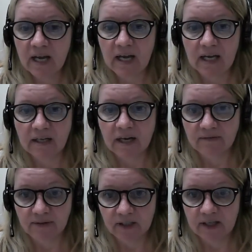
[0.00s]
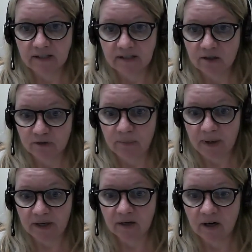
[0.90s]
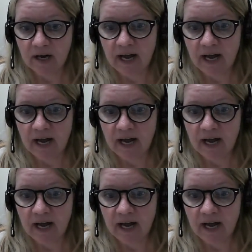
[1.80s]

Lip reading: and I feel like I deserve better.